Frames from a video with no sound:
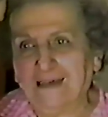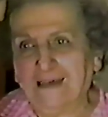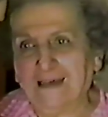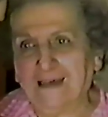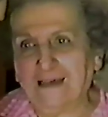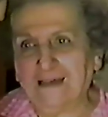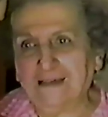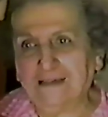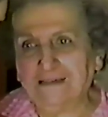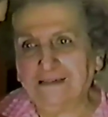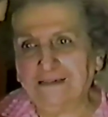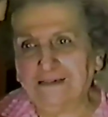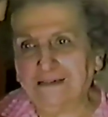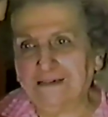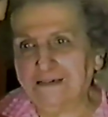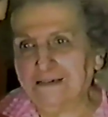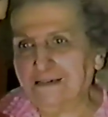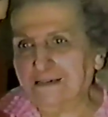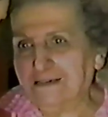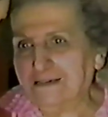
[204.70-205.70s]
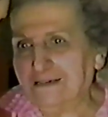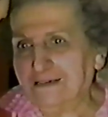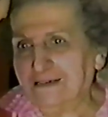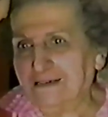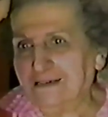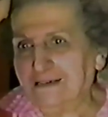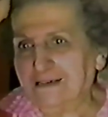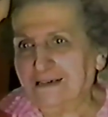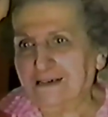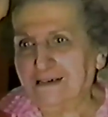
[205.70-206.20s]
And uh,
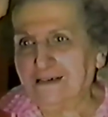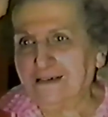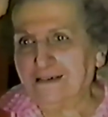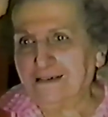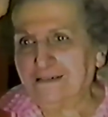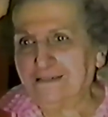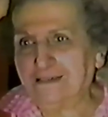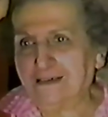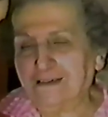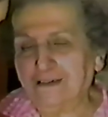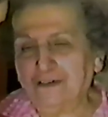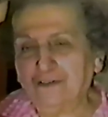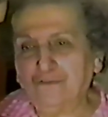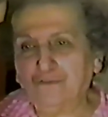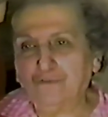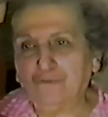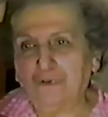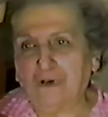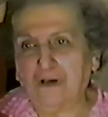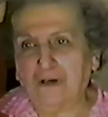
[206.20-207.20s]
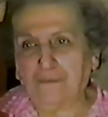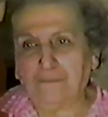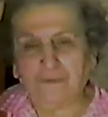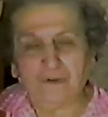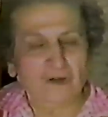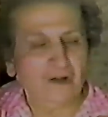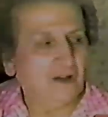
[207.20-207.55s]
then he grew up